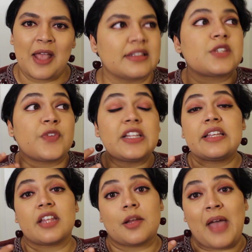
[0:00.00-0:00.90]
This
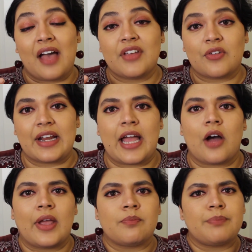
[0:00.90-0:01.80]
feeling that I'm having right
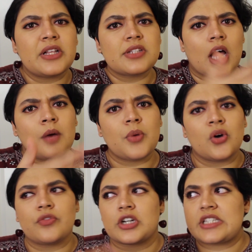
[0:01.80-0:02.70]
now, it built up
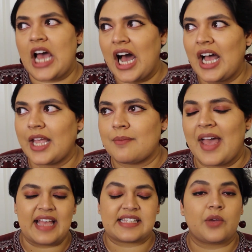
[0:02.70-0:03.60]
over
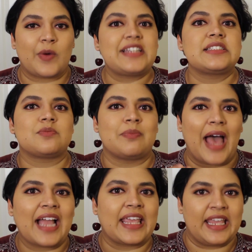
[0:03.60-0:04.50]
time as I went
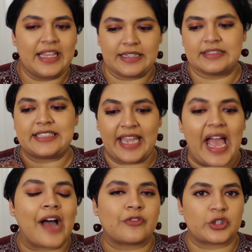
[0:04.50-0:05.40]
back in day
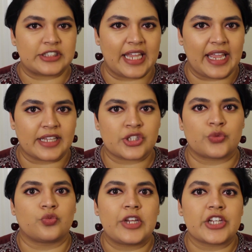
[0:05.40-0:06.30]
after day to
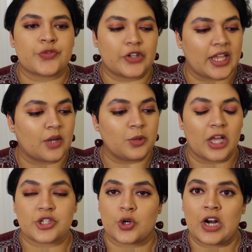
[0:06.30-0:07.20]
reach for like a
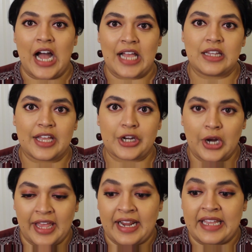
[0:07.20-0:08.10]
blush or a
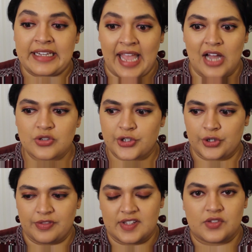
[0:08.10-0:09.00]
highlighter, and I
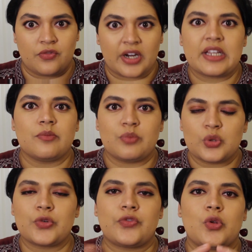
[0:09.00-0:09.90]
encountered this very
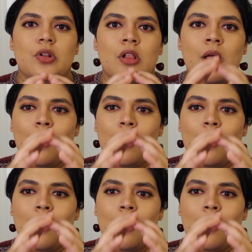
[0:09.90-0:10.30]
beautiful